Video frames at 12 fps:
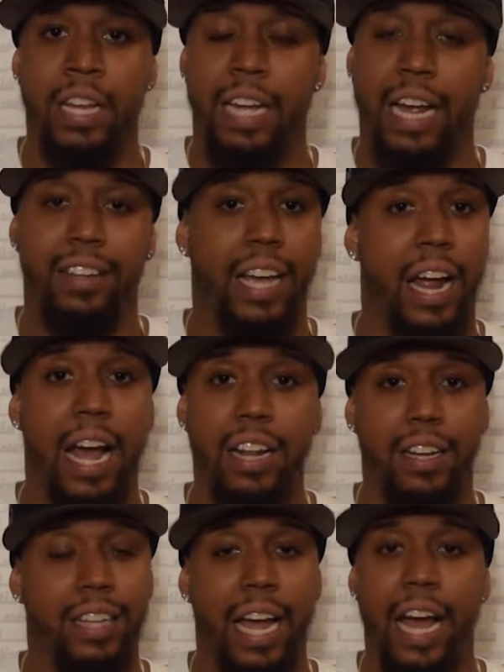They
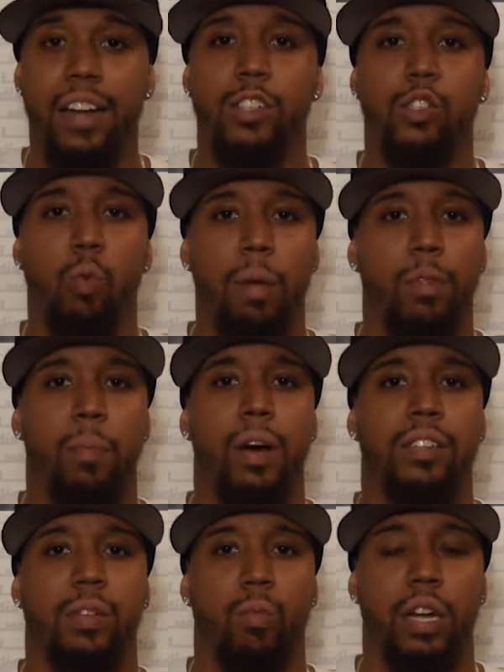hadn't swept the
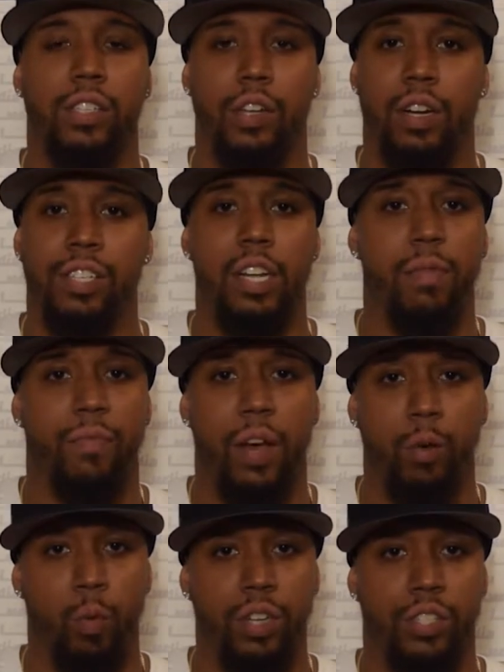Boston Red Sox in
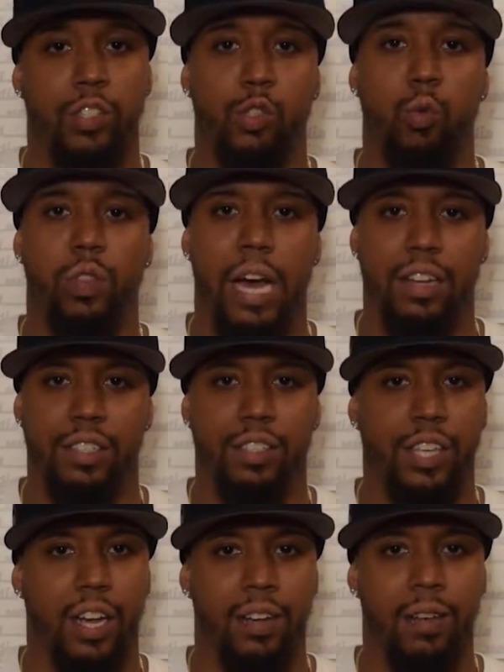Fenway since
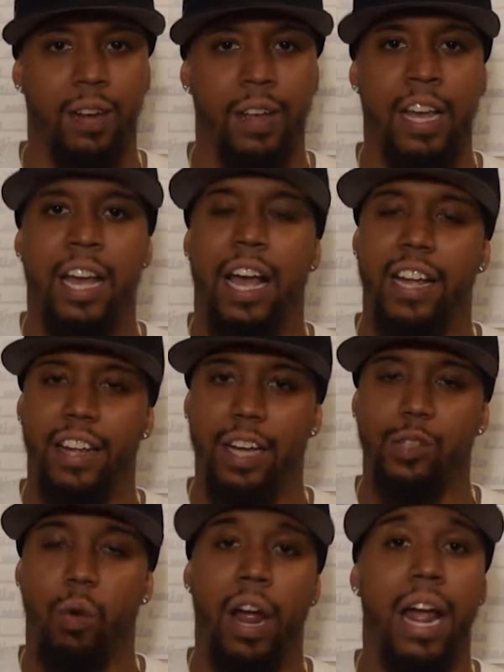2010. And
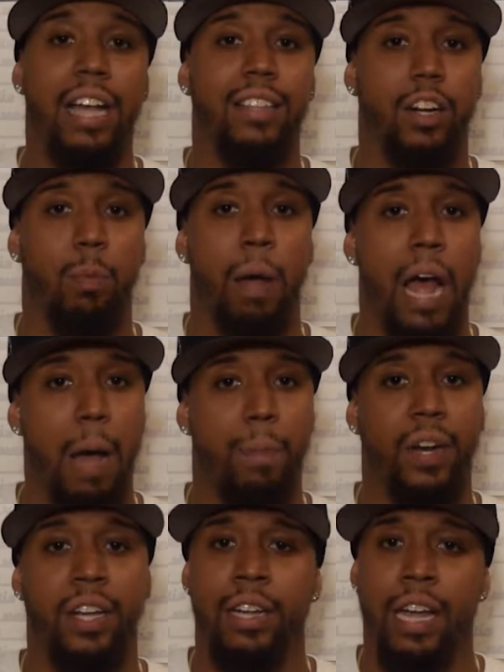guess what? It ended up
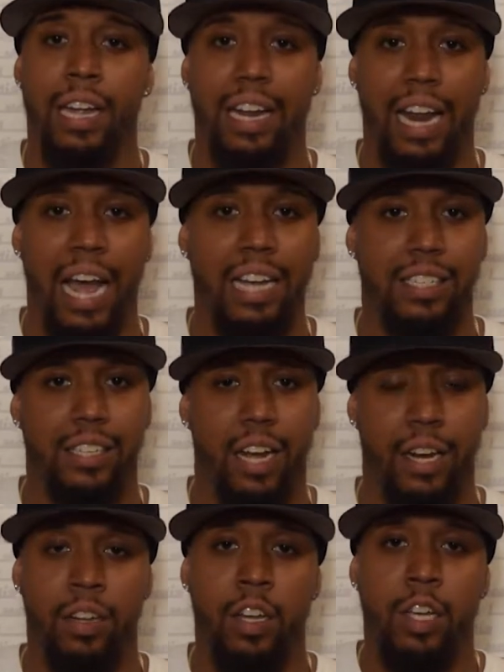happening last
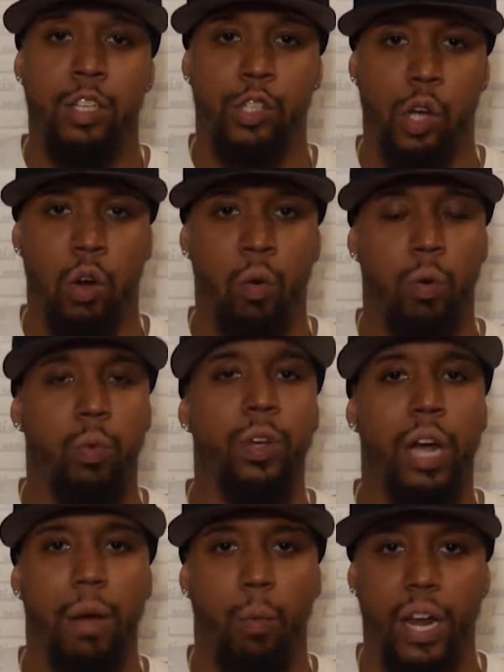night. So
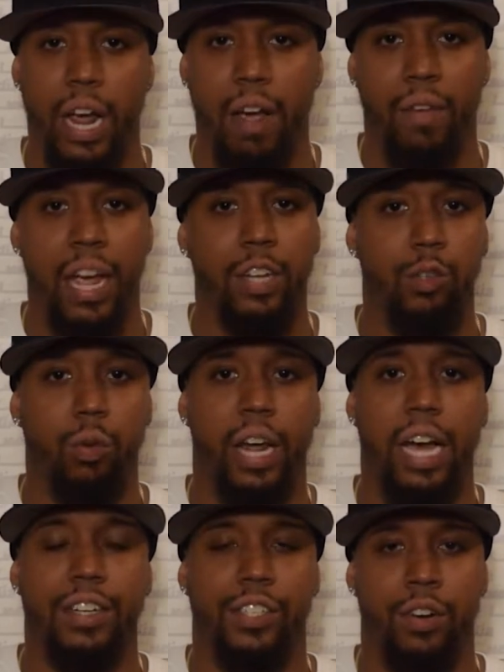we have Andrew
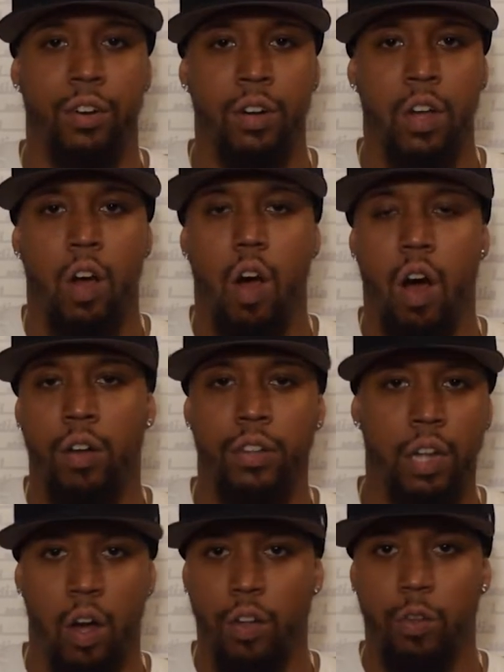Cashner
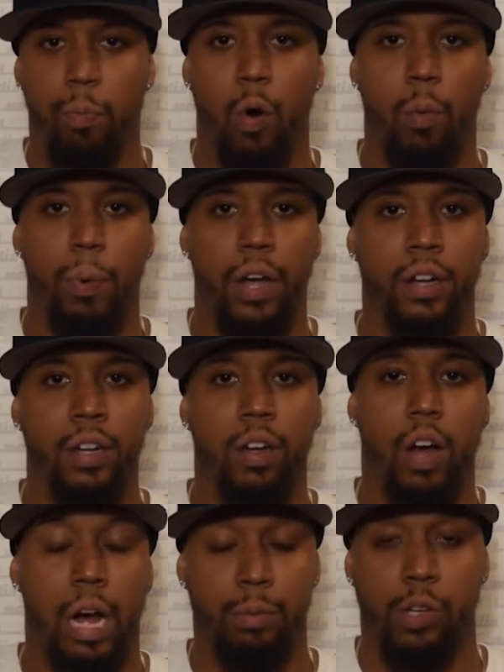on the bullpen. I'm